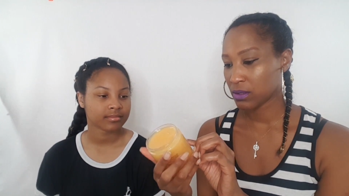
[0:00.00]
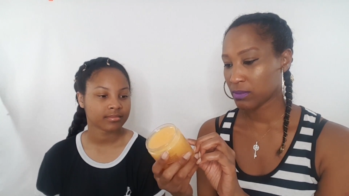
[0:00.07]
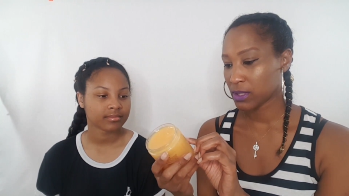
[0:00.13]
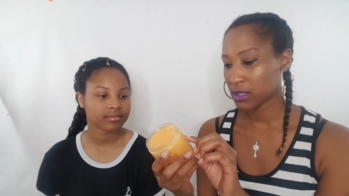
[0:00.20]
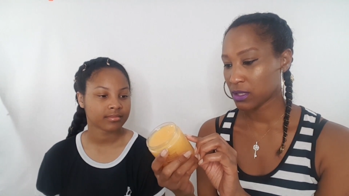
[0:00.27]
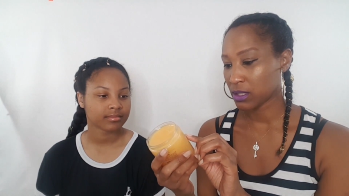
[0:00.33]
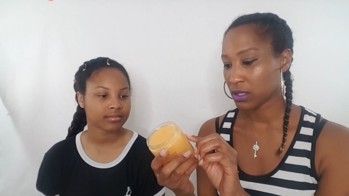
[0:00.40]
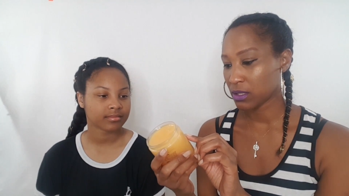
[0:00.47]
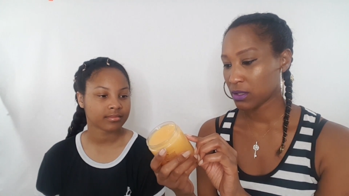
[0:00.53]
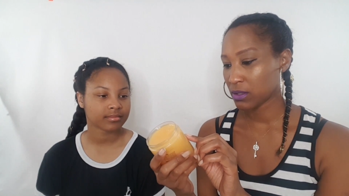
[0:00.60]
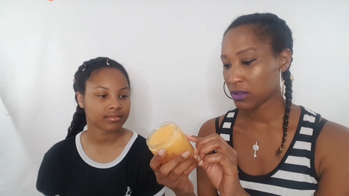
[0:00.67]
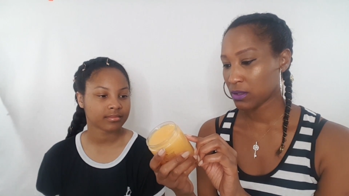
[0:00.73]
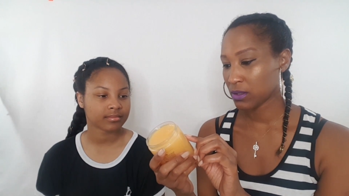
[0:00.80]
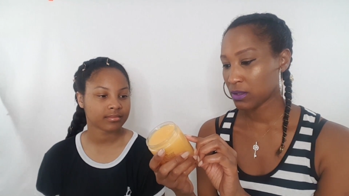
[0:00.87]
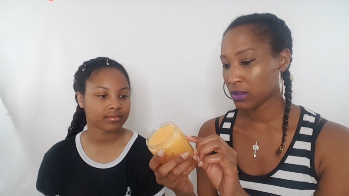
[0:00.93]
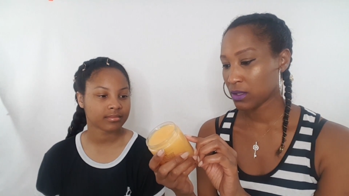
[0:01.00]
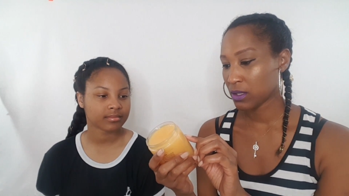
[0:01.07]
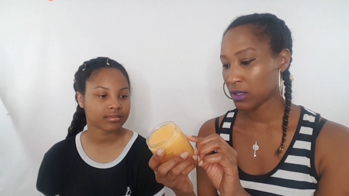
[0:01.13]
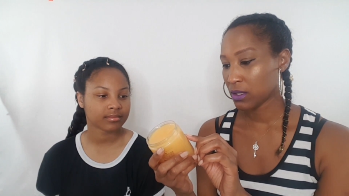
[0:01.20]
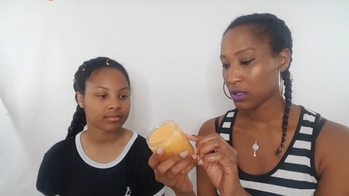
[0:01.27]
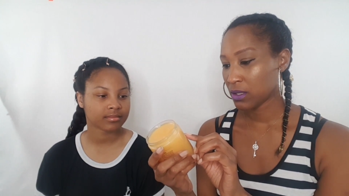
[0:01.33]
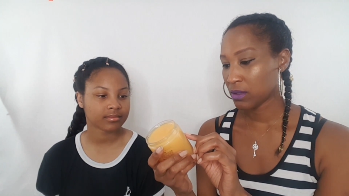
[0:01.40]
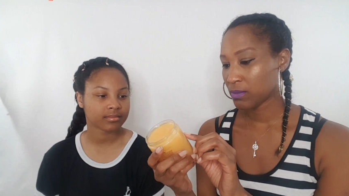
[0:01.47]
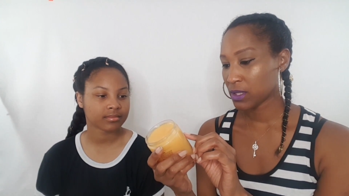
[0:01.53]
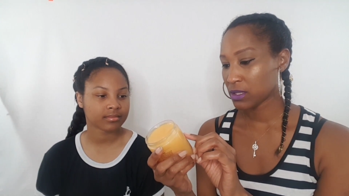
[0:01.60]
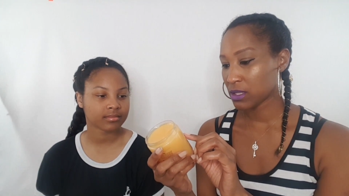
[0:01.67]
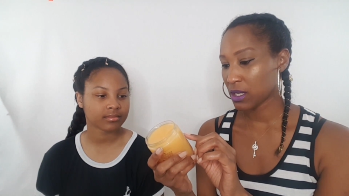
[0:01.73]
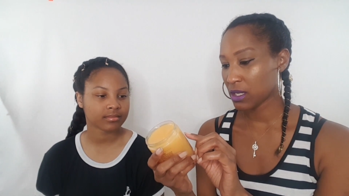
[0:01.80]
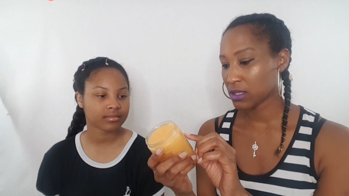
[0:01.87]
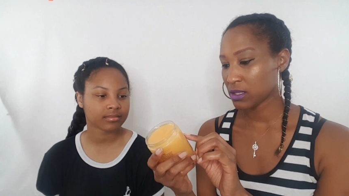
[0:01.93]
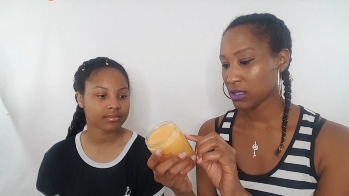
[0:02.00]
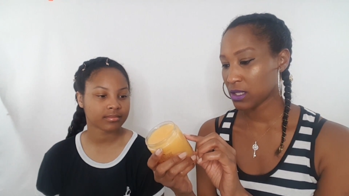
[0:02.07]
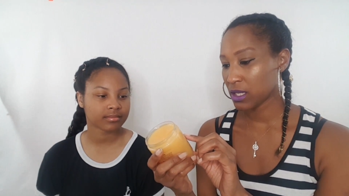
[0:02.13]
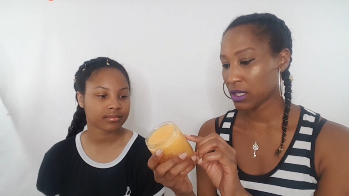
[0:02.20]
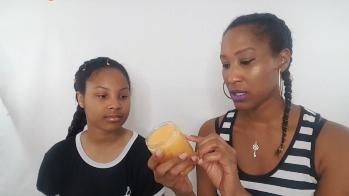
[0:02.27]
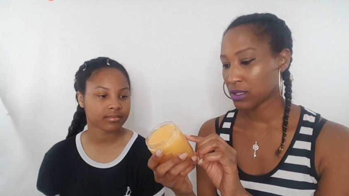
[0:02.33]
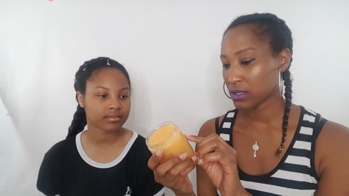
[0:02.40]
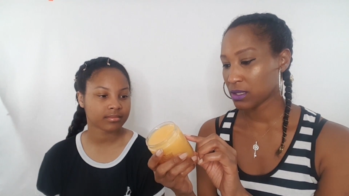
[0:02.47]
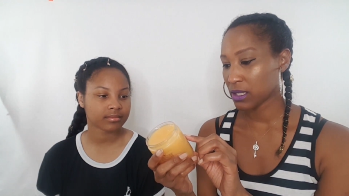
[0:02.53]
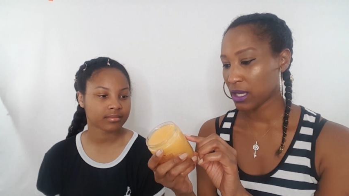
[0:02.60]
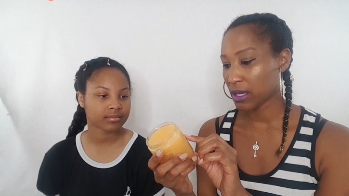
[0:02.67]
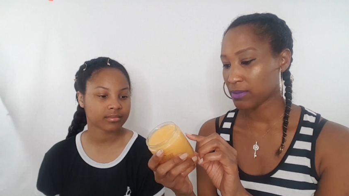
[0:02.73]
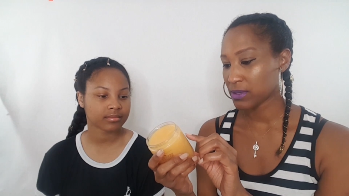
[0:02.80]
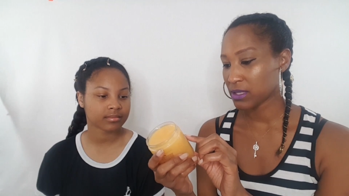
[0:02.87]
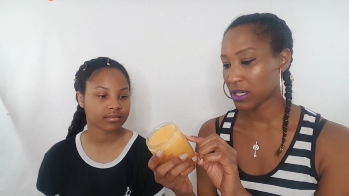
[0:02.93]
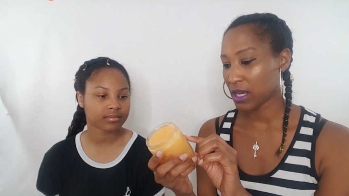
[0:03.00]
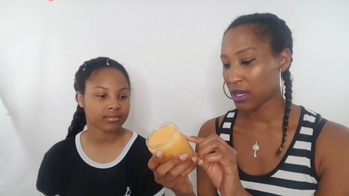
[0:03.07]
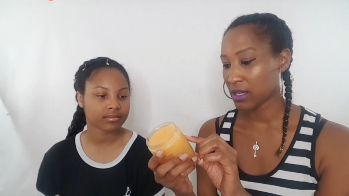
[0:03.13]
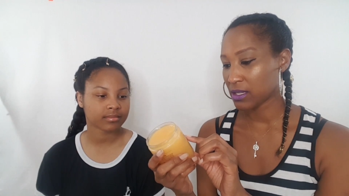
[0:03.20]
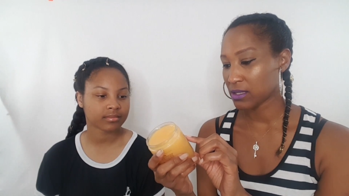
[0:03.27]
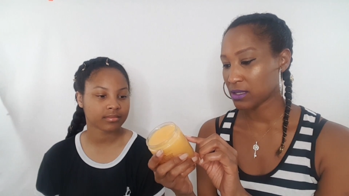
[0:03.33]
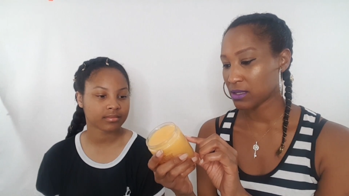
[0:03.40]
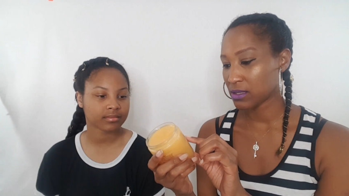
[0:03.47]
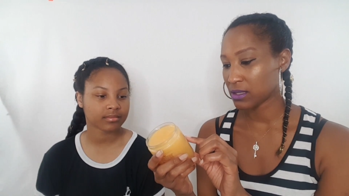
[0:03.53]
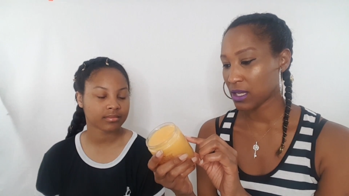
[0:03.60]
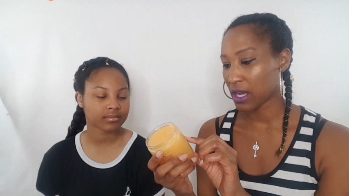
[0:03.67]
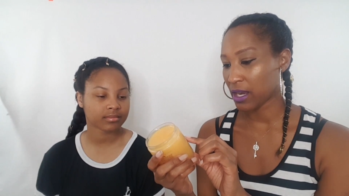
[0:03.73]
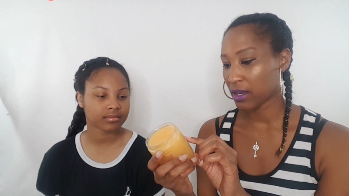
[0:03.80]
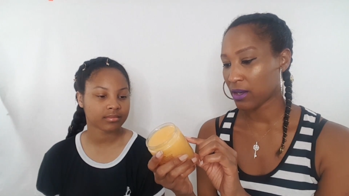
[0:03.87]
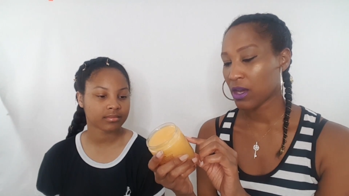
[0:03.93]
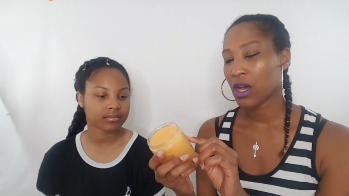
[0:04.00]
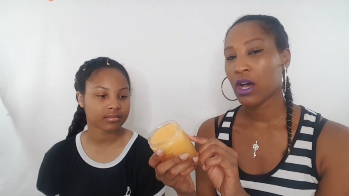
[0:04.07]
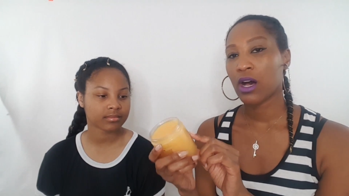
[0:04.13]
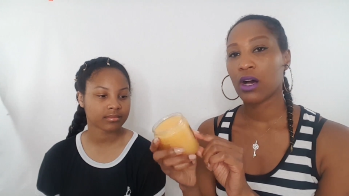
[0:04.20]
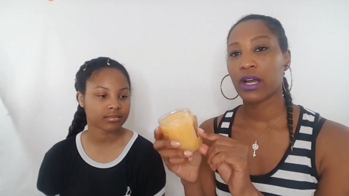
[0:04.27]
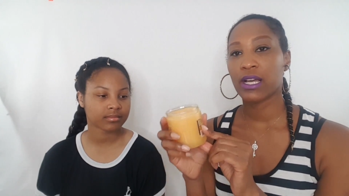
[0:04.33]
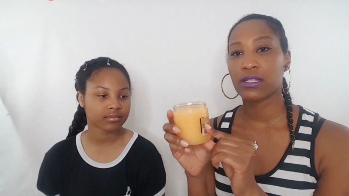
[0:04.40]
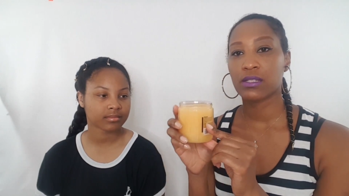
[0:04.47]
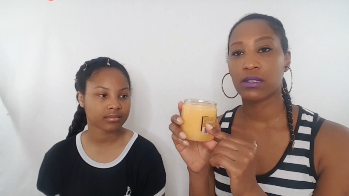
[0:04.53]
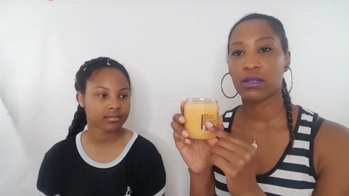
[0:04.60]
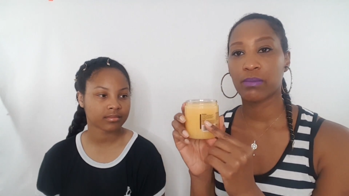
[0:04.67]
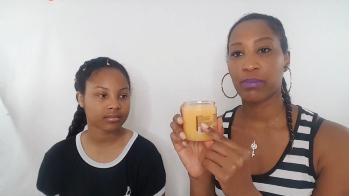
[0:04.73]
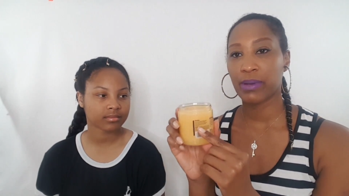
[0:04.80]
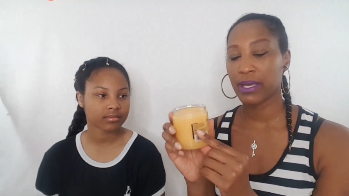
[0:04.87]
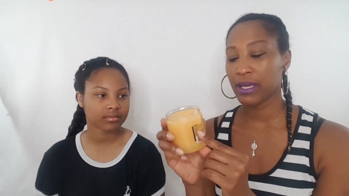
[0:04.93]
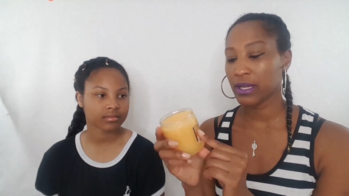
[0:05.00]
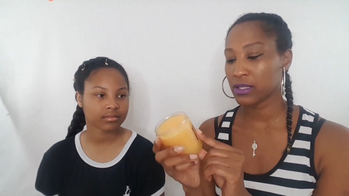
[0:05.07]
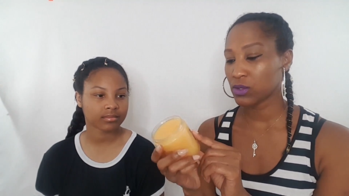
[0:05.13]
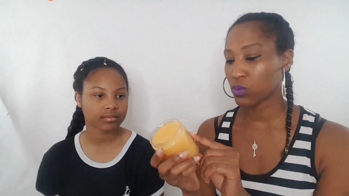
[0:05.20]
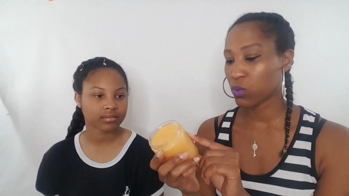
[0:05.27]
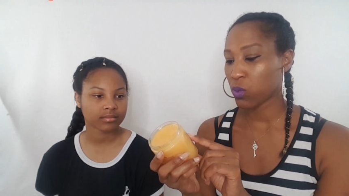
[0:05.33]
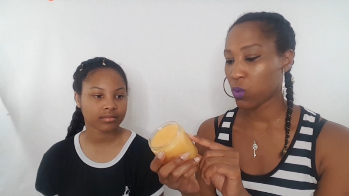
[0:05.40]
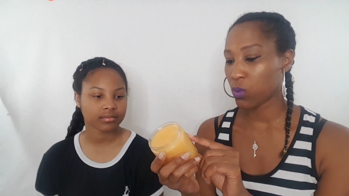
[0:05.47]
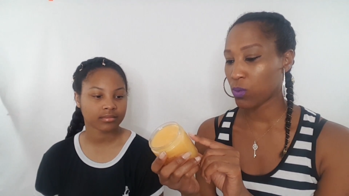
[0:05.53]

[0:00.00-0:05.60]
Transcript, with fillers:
Speaker 1: Let me see. Massage into hair scalp style as desired. Okay, so the Biz,